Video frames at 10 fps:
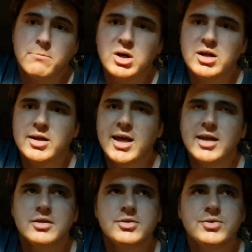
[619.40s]
But
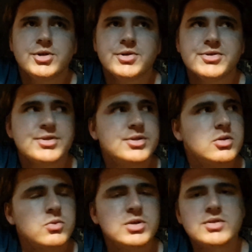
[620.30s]
hey, who knows?
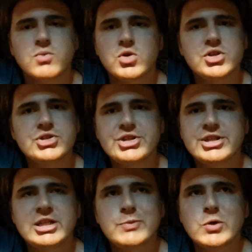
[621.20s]
We, we're just going
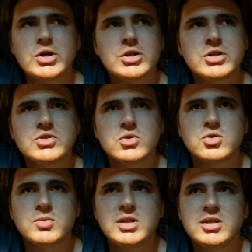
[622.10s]
to keep working on
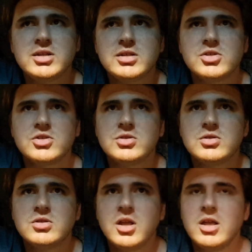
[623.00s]
social media and
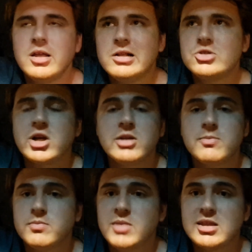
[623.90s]
trying to
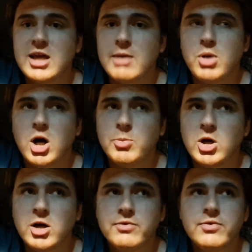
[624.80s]
make that pop
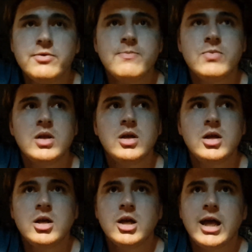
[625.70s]
off.
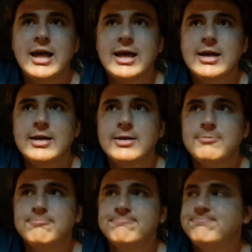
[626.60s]

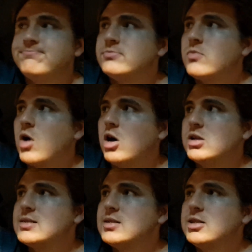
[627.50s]
And
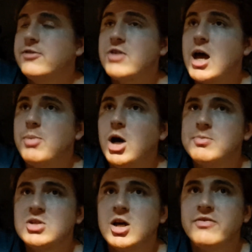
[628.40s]
honestly, if that
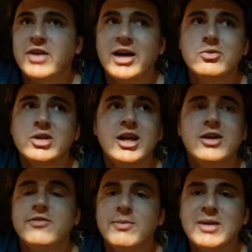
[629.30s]
pops off, I don't
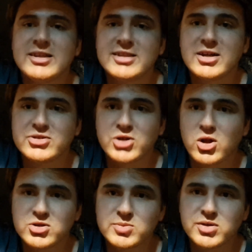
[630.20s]
care if I make
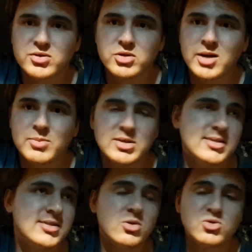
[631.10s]
$1,000 a month or not
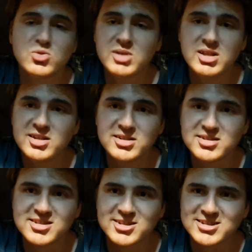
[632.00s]
because social media
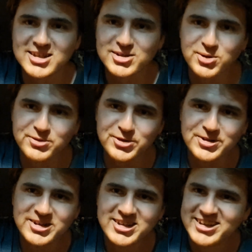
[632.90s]
is going to take over.